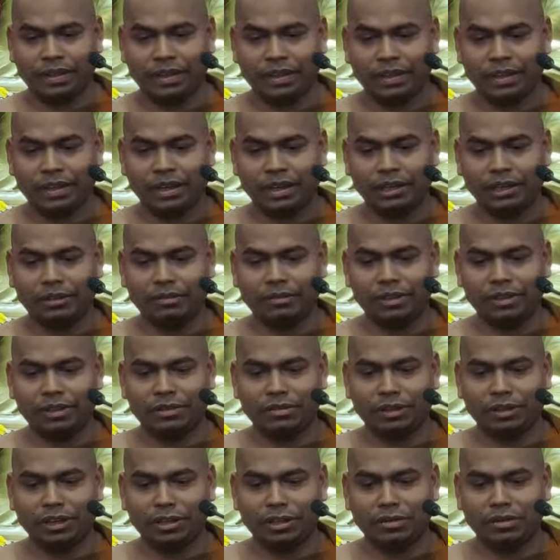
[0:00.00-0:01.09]
Likewise,
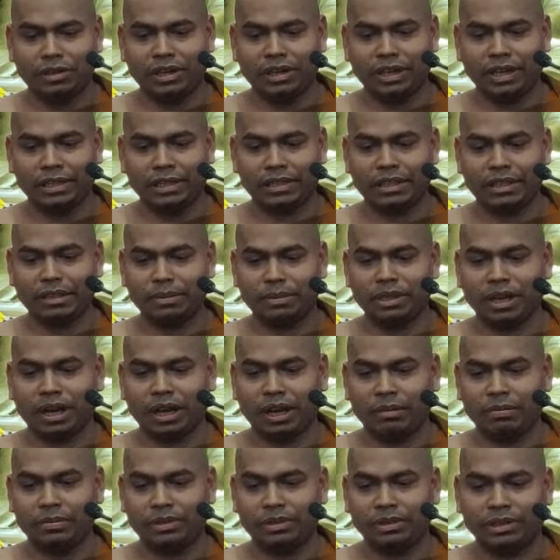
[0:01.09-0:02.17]
when you are extremely
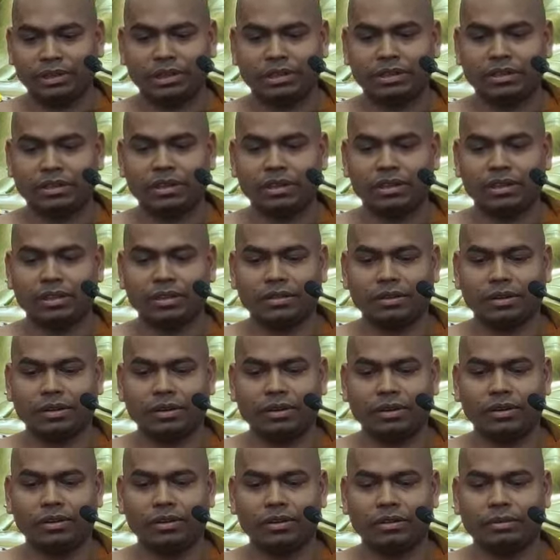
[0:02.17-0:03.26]
upset
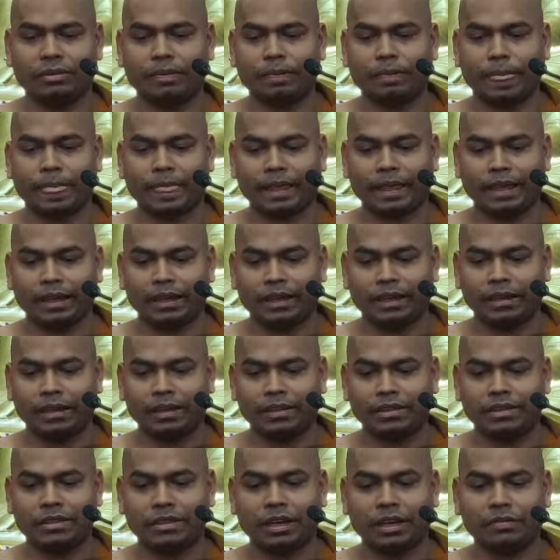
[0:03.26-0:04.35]
or in
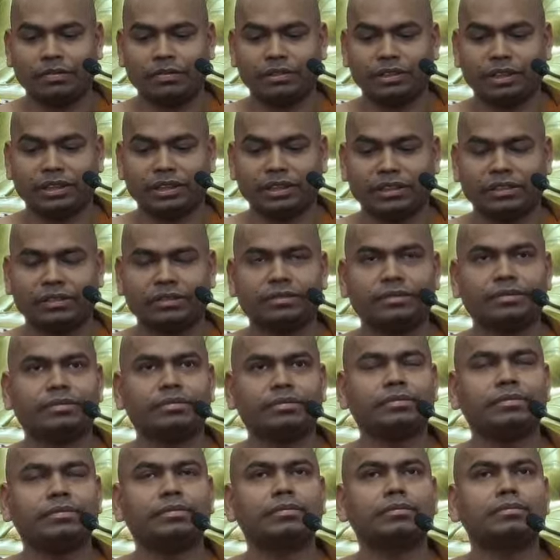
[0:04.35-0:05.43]
suffering,
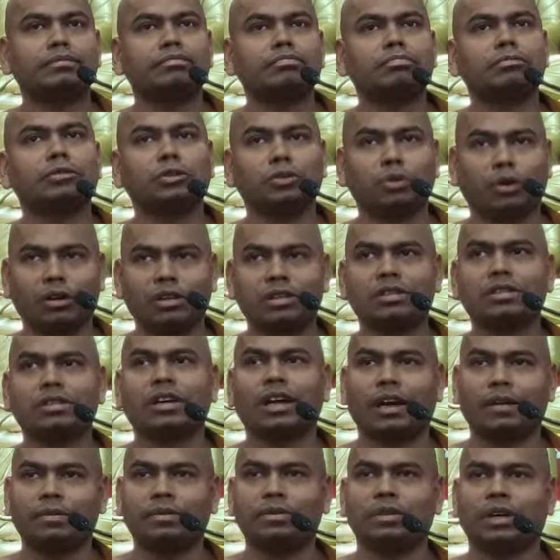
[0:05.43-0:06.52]
you also
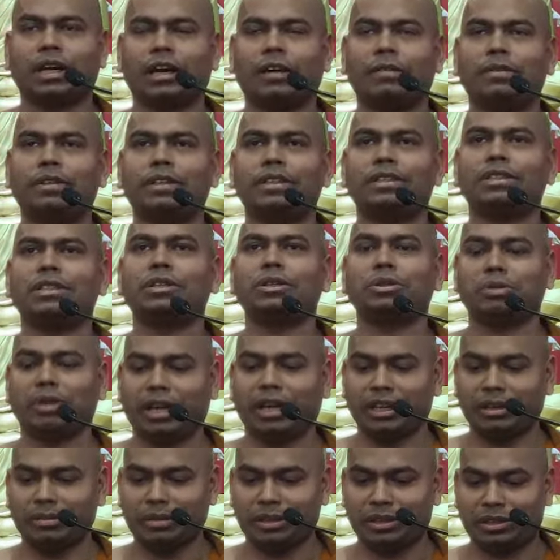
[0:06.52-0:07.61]
have to have this
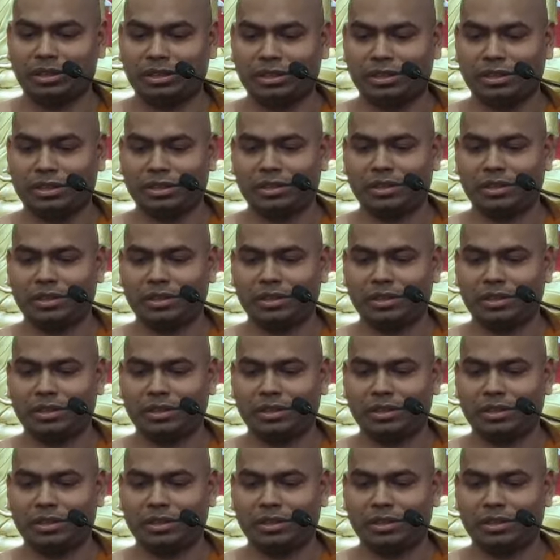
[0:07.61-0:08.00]
equanimity.